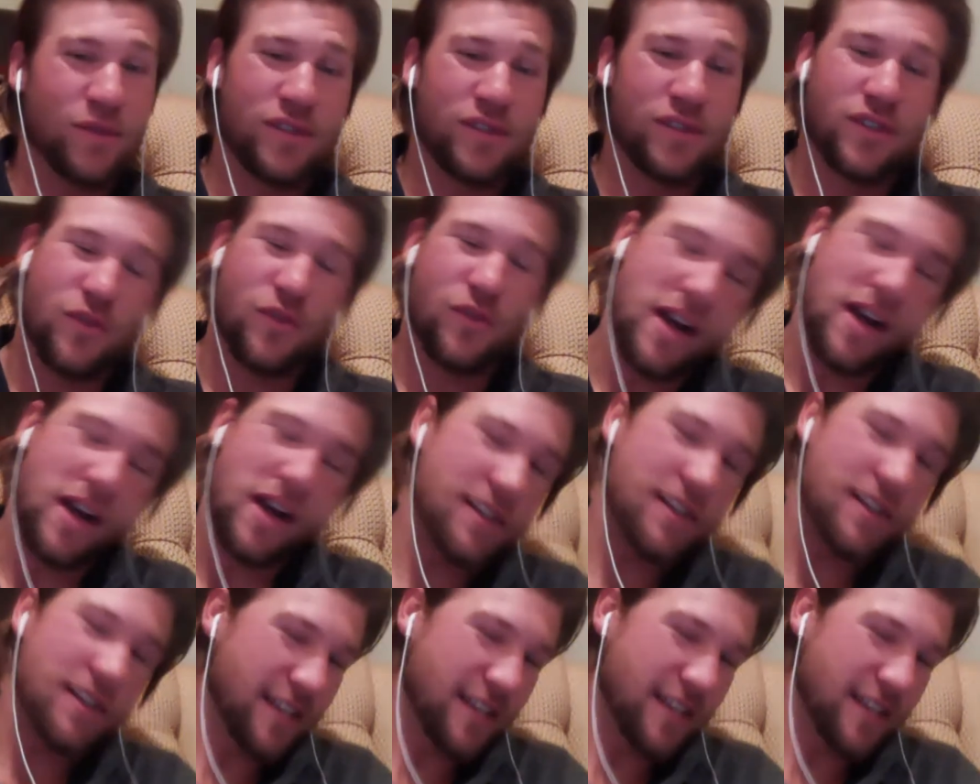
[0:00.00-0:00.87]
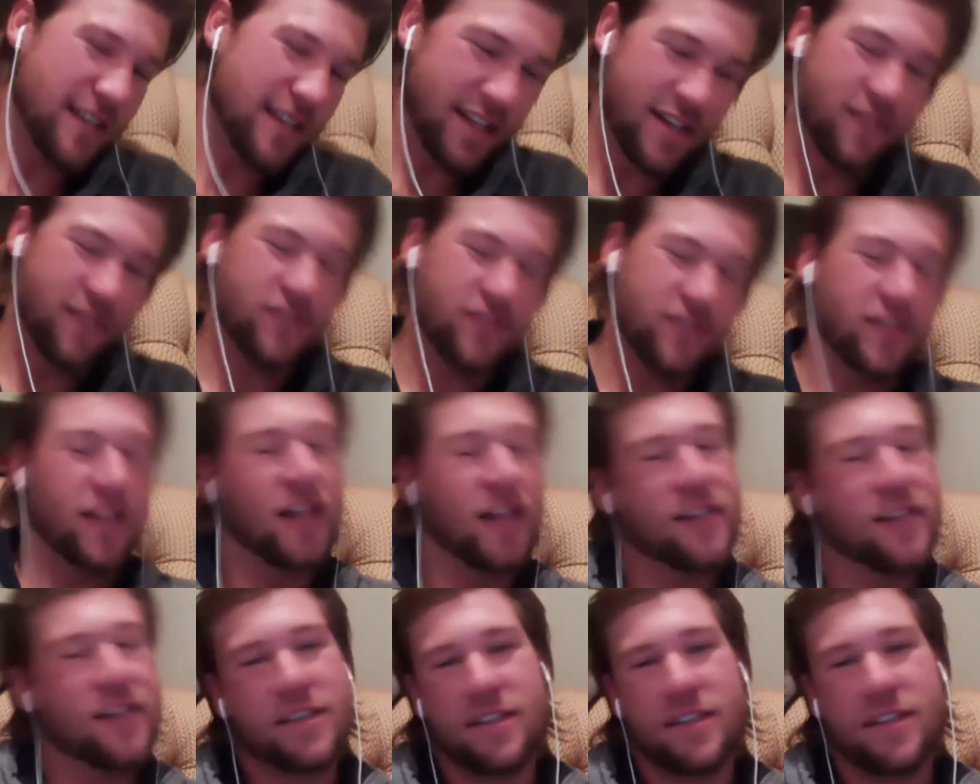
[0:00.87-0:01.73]
I'm doing squats, deadlifts,
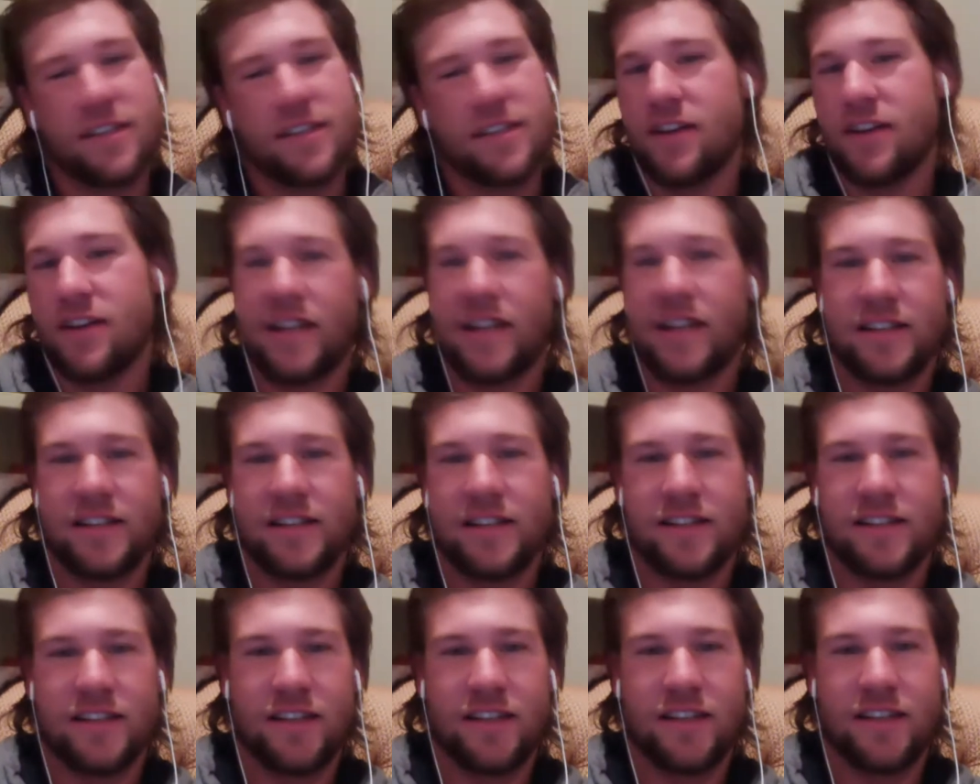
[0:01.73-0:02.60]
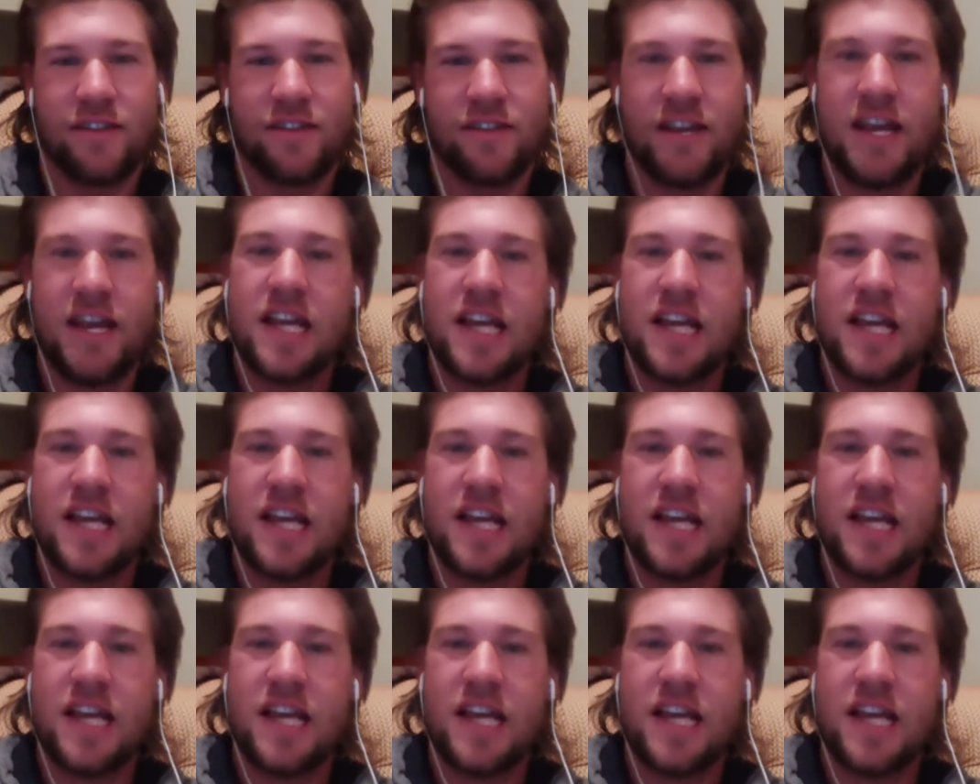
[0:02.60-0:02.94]
lunges, all that good stuff.